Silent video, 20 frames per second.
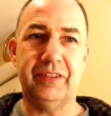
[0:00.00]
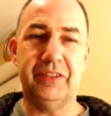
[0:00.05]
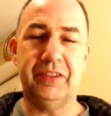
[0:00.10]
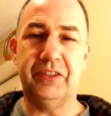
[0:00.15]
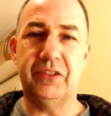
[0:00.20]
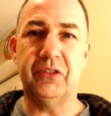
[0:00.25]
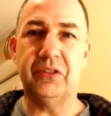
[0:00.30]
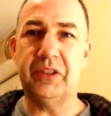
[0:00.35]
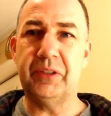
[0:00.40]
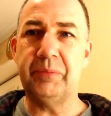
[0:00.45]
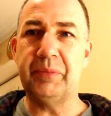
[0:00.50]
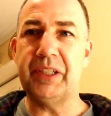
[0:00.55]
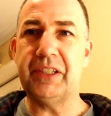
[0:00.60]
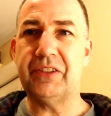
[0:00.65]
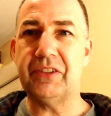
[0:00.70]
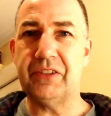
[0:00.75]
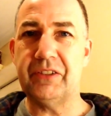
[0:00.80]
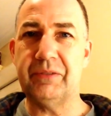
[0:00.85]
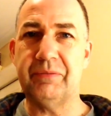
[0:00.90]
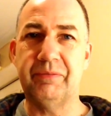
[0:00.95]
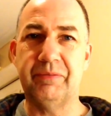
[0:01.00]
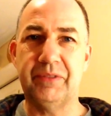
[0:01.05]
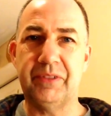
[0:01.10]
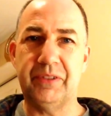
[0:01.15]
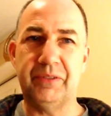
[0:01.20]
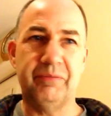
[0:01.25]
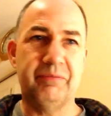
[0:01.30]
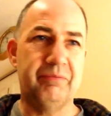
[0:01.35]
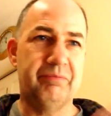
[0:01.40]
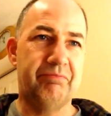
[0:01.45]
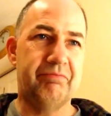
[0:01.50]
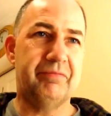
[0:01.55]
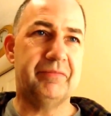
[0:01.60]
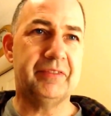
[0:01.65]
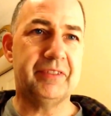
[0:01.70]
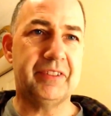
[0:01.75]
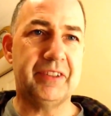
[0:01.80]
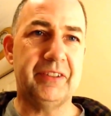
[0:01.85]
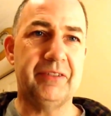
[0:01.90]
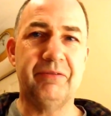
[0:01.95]
don't need me to
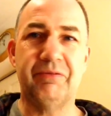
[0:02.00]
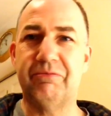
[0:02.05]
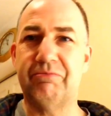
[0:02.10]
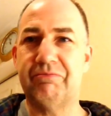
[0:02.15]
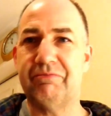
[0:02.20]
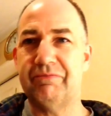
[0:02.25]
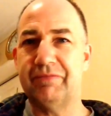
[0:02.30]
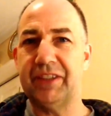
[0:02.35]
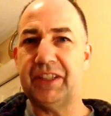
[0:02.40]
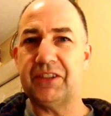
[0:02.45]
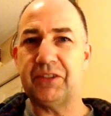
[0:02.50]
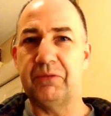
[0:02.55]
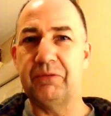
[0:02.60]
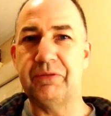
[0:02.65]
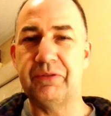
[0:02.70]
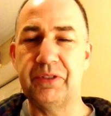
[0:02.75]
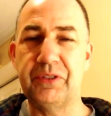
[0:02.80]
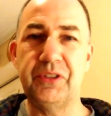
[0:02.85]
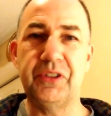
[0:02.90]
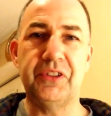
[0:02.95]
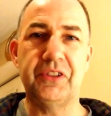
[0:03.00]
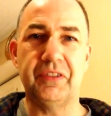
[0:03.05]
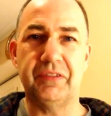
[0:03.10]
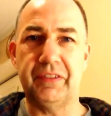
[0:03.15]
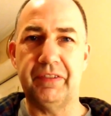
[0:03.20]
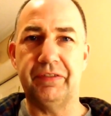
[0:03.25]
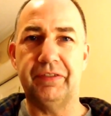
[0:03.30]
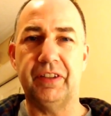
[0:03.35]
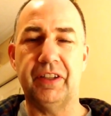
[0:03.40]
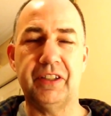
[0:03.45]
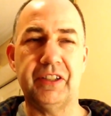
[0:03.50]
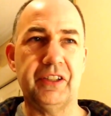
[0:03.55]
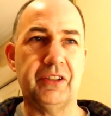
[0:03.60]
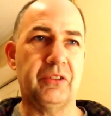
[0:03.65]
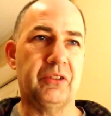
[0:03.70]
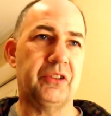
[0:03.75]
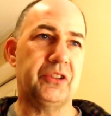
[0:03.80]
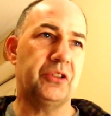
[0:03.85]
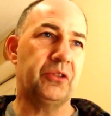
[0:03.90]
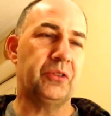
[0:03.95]
take some footage of the flooding or
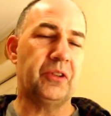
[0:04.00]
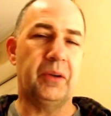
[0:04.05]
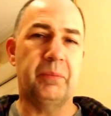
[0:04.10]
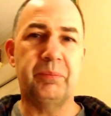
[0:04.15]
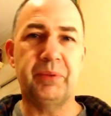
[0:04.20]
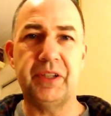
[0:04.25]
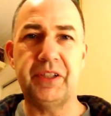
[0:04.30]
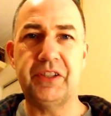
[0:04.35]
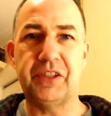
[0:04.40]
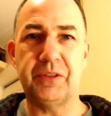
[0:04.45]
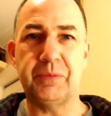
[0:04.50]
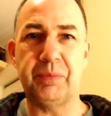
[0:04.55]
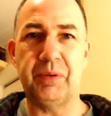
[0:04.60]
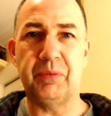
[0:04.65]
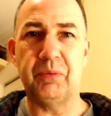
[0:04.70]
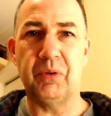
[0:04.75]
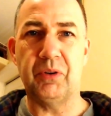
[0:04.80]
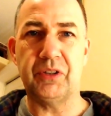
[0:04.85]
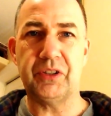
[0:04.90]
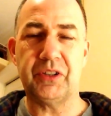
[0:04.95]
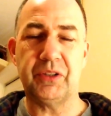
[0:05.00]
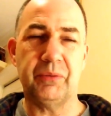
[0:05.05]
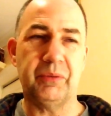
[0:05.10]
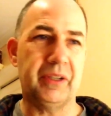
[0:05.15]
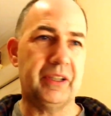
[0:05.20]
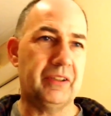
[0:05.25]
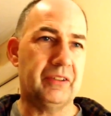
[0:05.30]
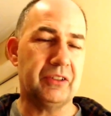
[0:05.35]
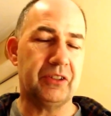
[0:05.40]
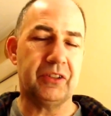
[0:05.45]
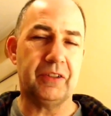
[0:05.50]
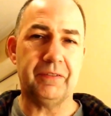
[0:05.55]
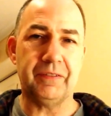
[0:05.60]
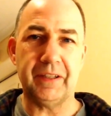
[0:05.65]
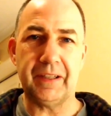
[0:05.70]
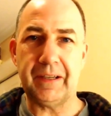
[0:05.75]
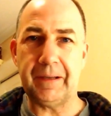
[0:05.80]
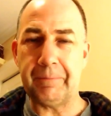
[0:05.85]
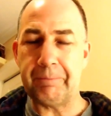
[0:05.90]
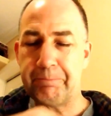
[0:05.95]
show you a bridge that's been washed away or stuff like
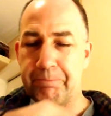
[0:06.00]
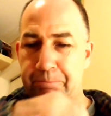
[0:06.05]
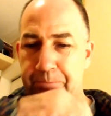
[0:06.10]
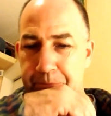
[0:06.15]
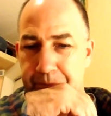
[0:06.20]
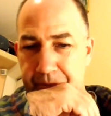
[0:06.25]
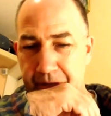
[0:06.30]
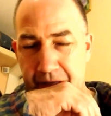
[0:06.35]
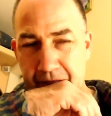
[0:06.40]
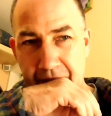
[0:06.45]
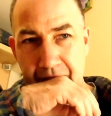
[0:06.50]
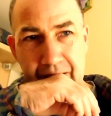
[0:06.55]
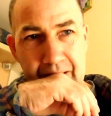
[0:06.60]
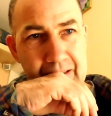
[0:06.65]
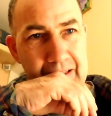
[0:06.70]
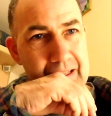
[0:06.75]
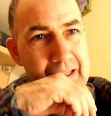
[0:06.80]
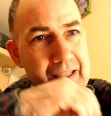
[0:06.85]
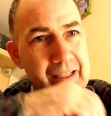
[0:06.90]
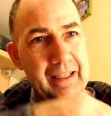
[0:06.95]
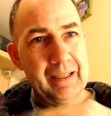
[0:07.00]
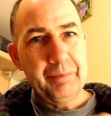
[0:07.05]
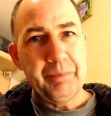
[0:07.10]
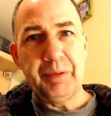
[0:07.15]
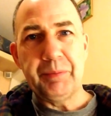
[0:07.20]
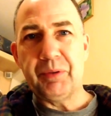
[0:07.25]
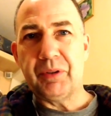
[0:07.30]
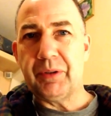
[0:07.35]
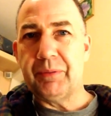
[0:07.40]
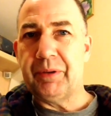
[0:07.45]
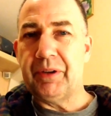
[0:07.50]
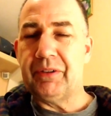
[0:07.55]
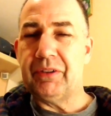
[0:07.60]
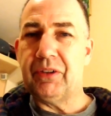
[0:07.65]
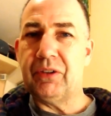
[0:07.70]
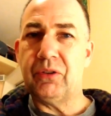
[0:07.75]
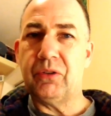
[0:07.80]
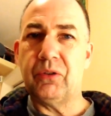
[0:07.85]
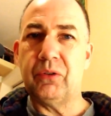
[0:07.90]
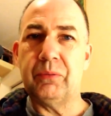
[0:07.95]
that. People coming out of their
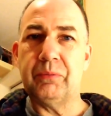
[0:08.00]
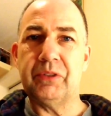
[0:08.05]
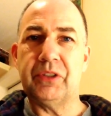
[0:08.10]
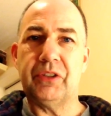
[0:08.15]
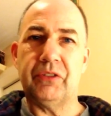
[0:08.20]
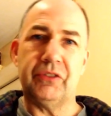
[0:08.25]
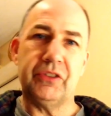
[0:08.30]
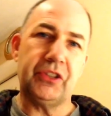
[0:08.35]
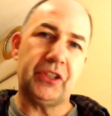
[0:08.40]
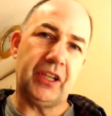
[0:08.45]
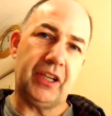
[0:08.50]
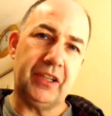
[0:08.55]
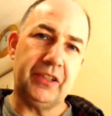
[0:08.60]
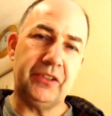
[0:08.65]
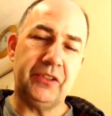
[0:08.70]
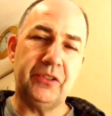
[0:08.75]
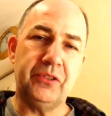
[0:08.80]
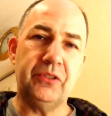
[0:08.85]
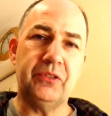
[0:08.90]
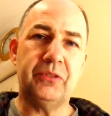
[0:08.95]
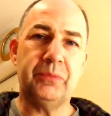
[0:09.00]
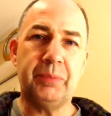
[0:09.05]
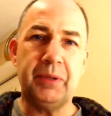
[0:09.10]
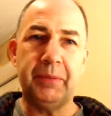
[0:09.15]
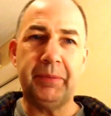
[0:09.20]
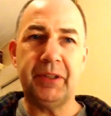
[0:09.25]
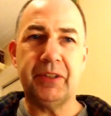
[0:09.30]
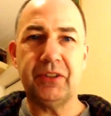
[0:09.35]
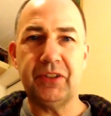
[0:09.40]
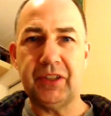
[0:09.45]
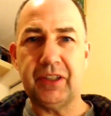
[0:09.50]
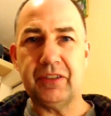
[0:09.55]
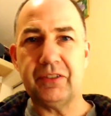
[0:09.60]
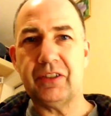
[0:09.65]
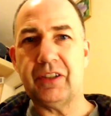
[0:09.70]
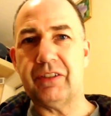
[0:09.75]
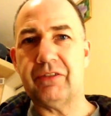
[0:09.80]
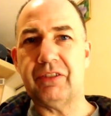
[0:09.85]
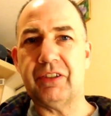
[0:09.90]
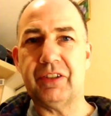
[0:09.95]
homes, on Sky News, BBC,
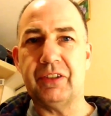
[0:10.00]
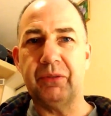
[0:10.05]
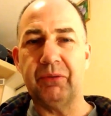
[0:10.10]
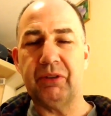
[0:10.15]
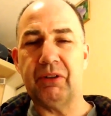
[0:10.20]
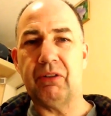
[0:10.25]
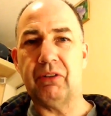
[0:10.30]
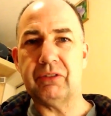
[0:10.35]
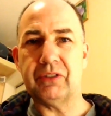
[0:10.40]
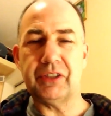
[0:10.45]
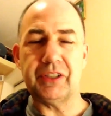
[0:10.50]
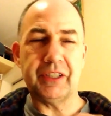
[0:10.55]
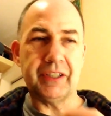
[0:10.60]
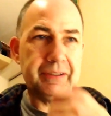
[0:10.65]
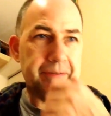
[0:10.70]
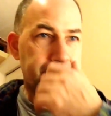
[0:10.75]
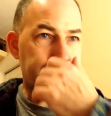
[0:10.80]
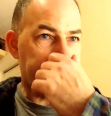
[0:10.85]
etc. We've all seen it.